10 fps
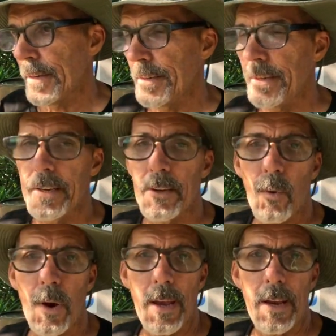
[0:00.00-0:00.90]
I need a
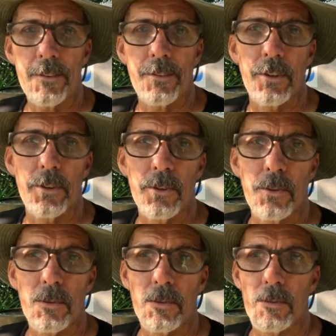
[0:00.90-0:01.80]
way
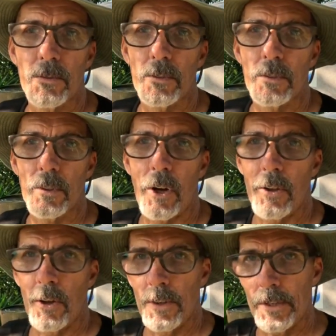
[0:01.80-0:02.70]
to,
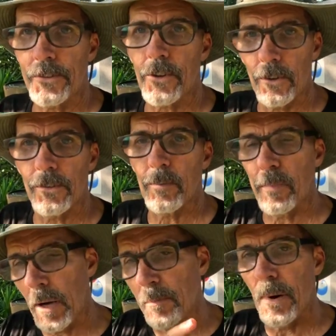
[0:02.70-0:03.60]
although this turns the
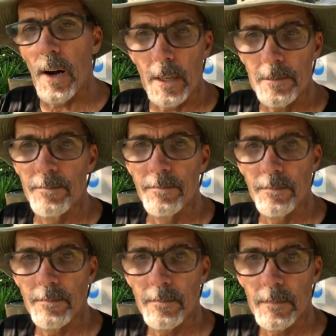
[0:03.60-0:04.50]
pump on,
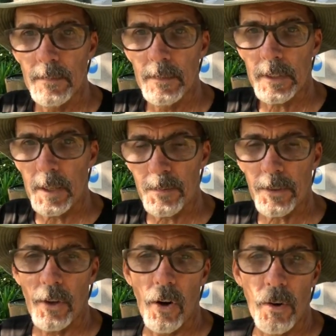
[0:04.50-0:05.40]
keeps
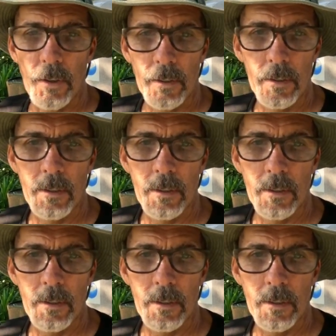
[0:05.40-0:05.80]
it going